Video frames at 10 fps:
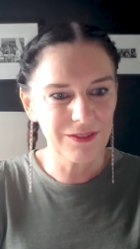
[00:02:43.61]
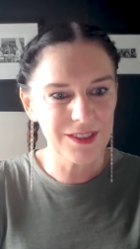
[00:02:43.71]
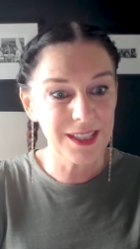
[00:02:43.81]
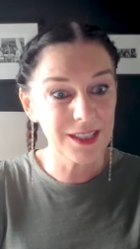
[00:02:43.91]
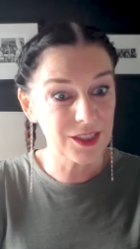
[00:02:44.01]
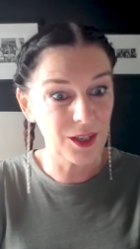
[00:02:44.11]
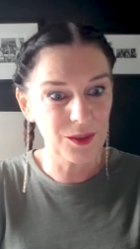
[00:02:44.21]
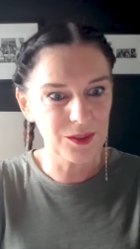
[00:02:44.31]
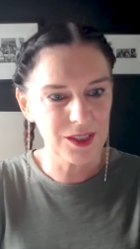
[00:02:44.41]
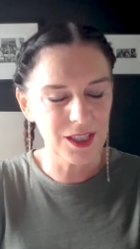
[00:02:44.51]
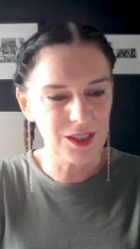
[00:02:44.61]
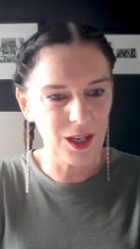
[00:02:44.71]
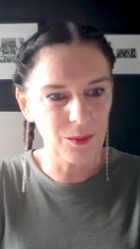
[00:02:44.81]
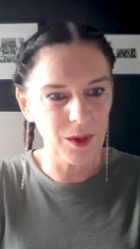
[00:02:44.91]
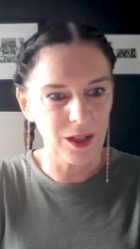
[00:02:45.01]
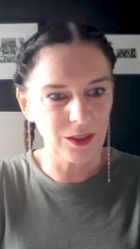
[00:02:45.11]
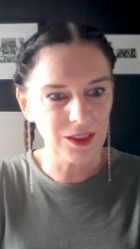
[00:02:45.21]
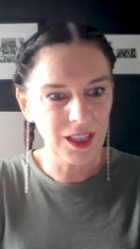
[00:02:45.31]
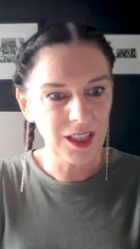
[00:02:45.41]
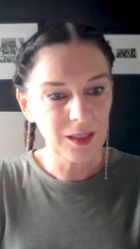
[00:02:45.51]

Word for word: CISO, CISO world,